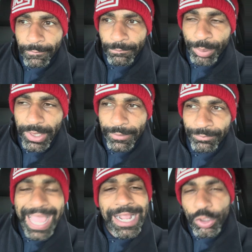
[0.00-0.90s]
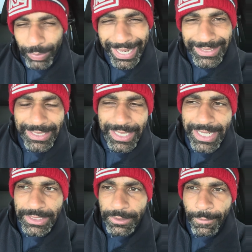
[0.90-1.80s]
But that
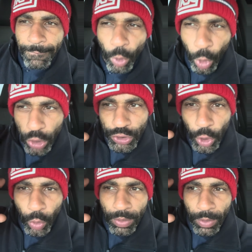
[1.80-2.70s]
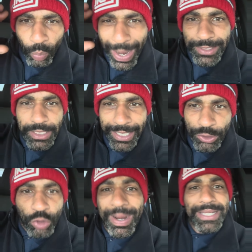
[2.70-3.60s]
craziness also went to his
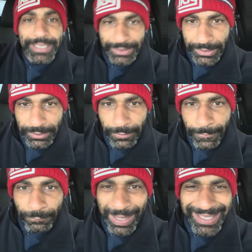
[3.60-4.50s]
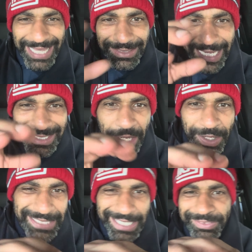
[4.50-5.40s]
greatness, right? There's
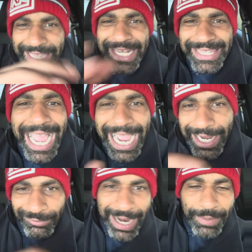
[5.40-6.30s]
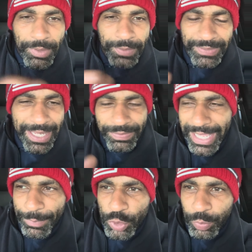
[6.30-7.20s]
a thin line, right, in
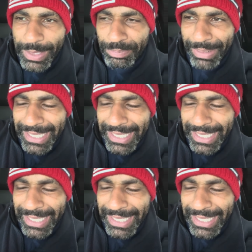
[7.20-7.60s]
there between being